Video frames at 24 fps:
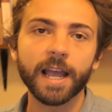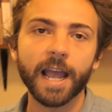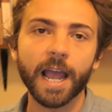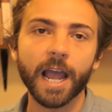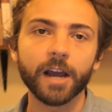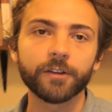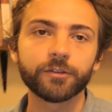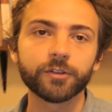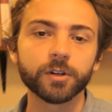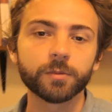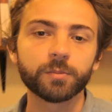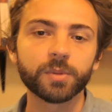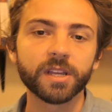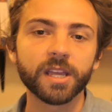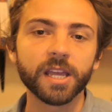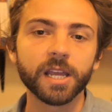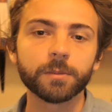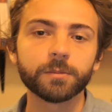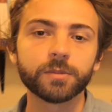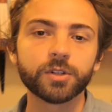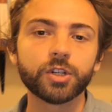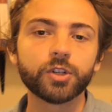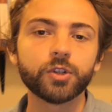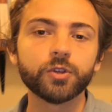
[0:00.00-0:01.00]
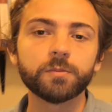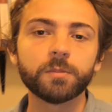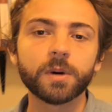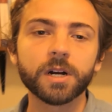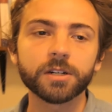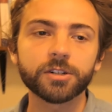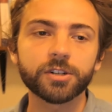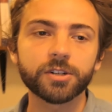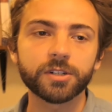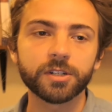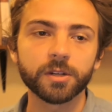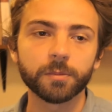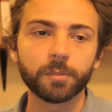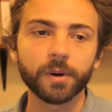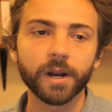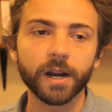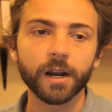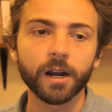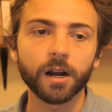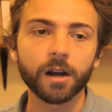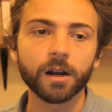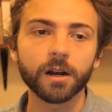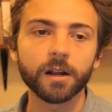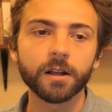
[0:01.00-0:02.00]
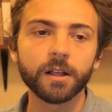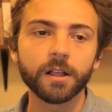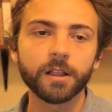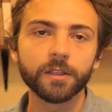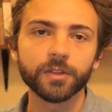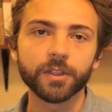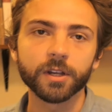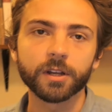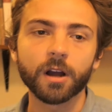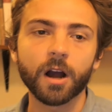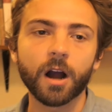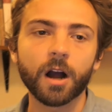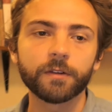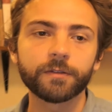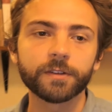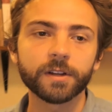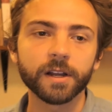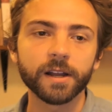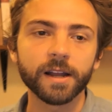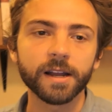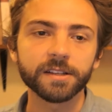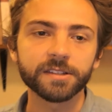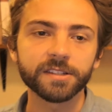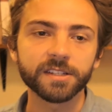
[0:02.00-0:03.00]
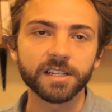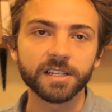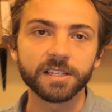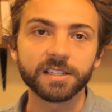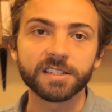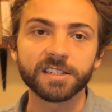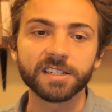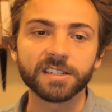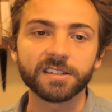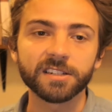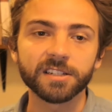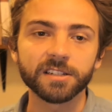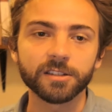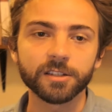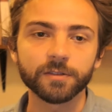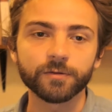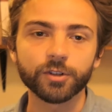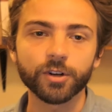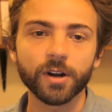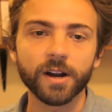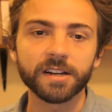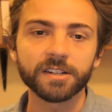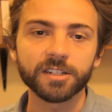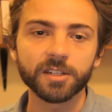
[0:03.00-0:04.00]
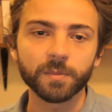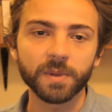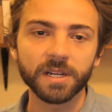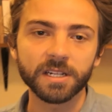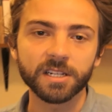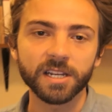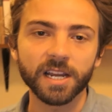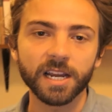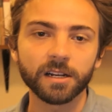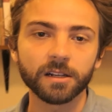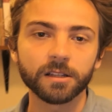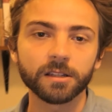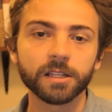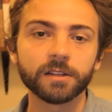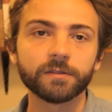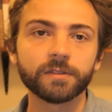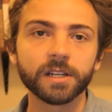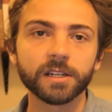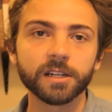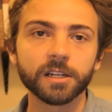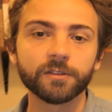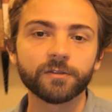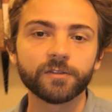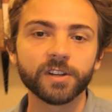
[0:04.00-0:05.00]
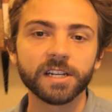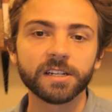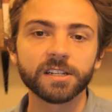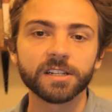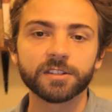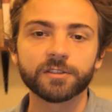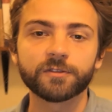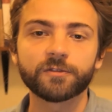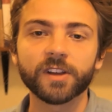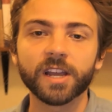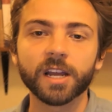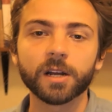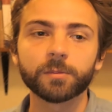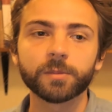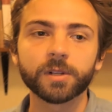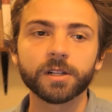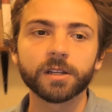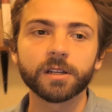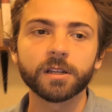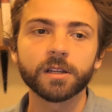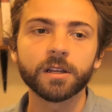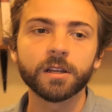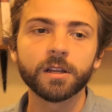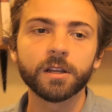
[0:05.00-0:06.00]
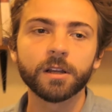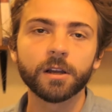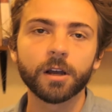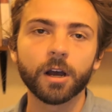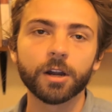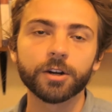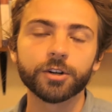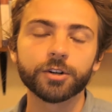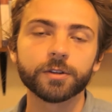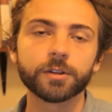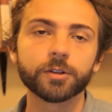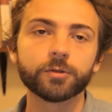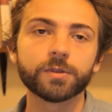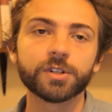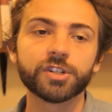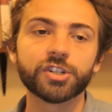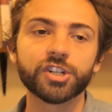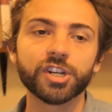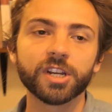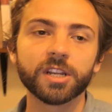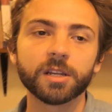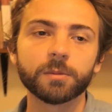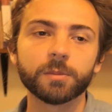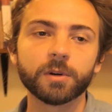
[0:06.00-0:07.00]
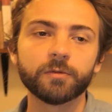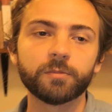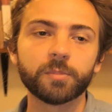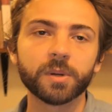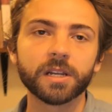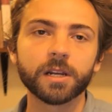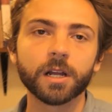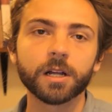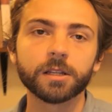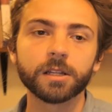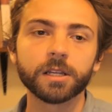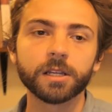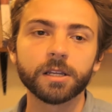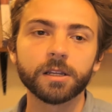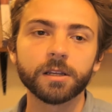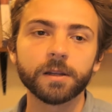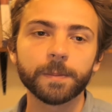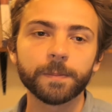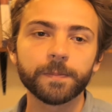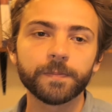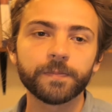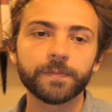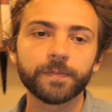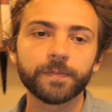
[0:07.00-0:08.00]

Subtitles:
after it became too much to bear the Kafkaesque existence of trying to maintain a living and feed his family under the regime of Ben Ali.